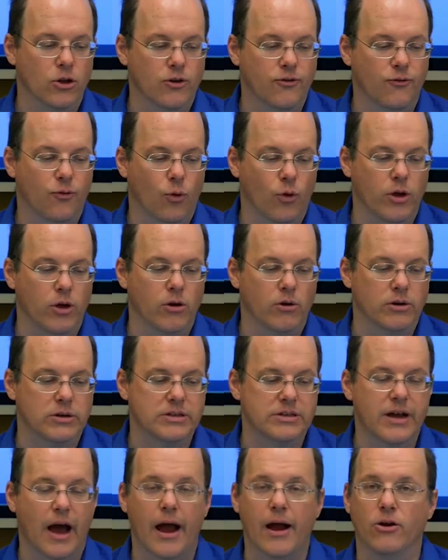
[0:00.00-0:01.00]
look for your
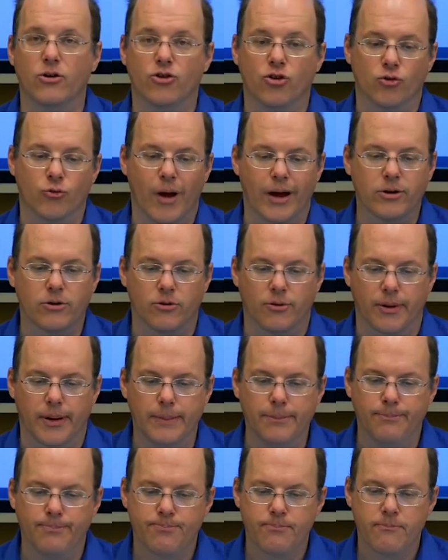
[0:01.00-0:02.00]
entire
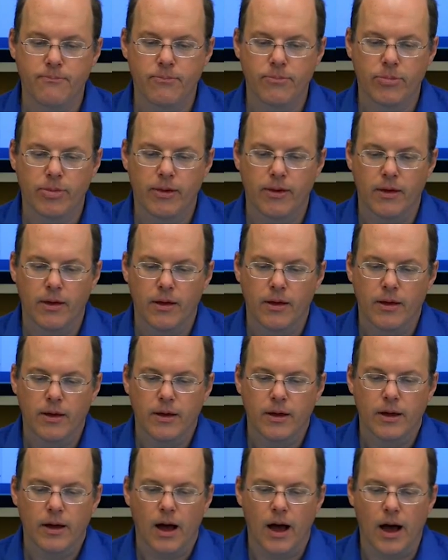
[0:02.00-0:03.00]
directory.
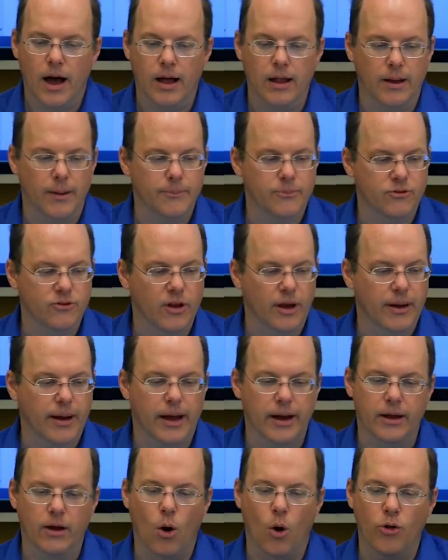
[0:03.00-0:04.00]
I'm
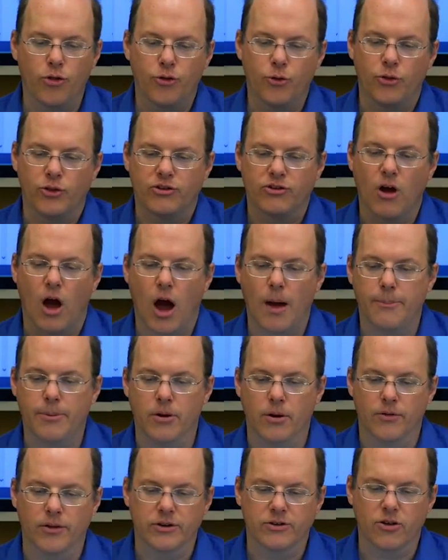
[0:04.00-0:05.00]
kind of going through the top
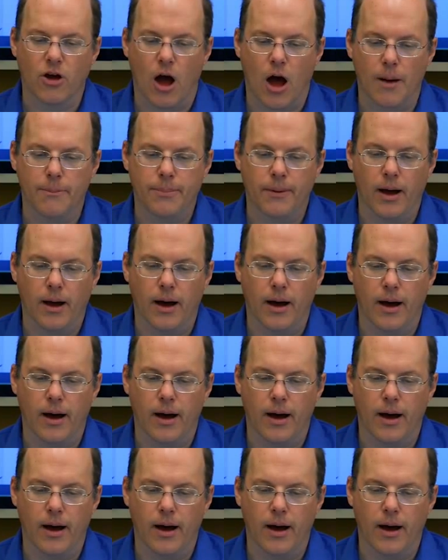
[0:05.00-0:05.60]
here, the top